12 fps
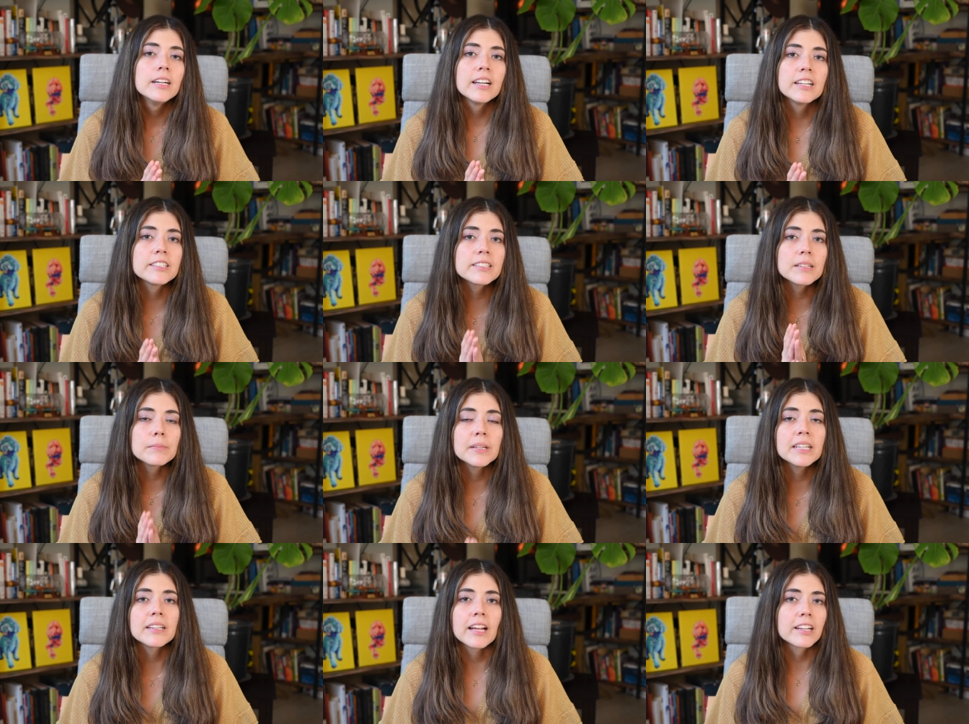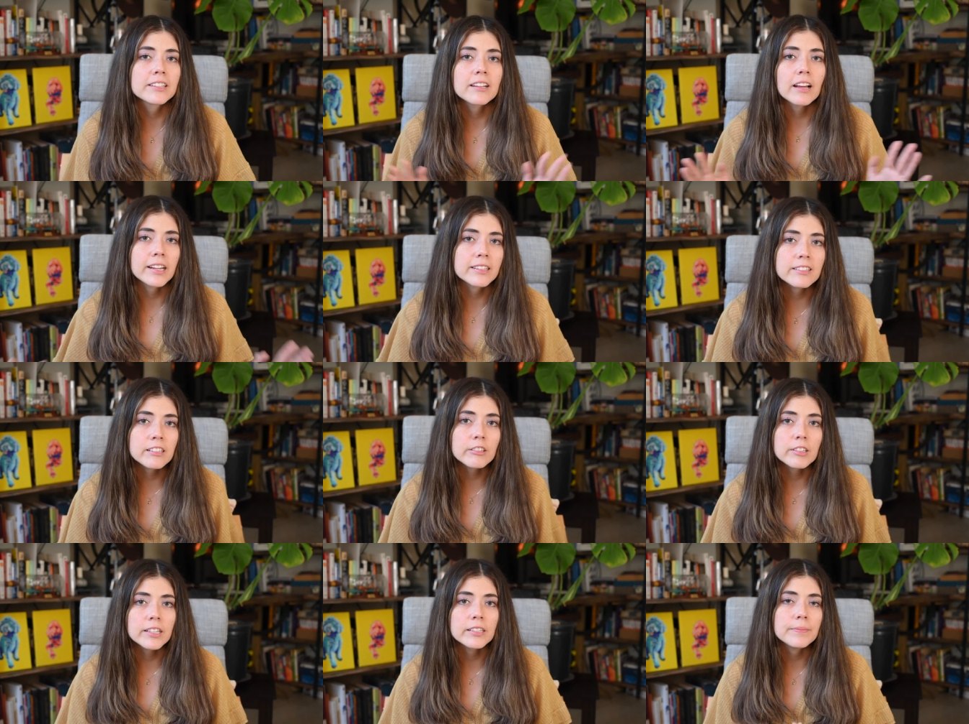it doesn't mean that it's not
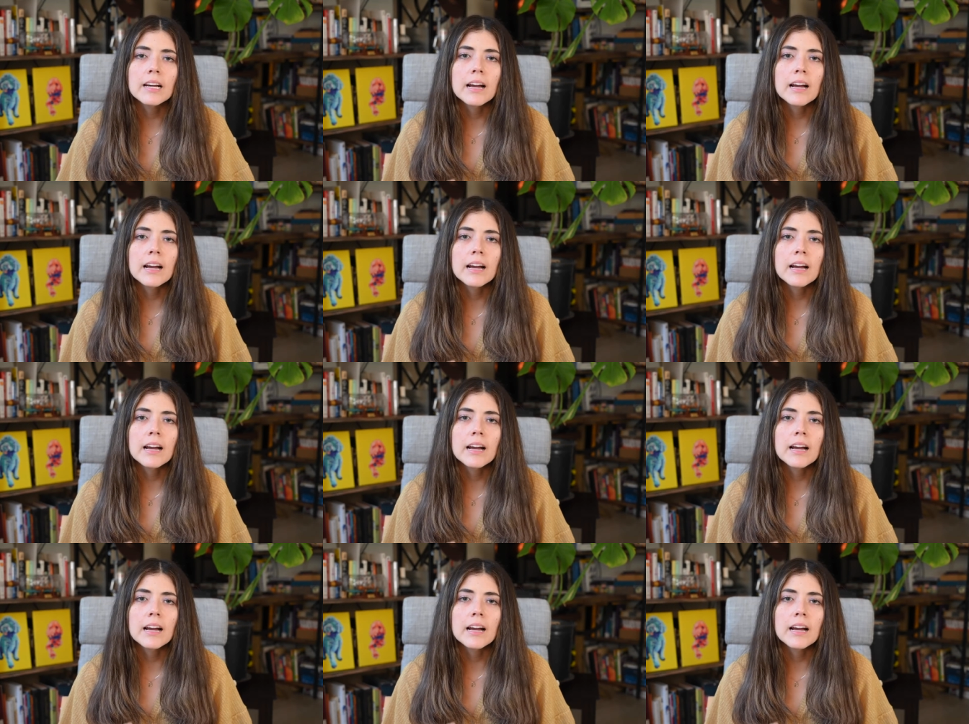excluded.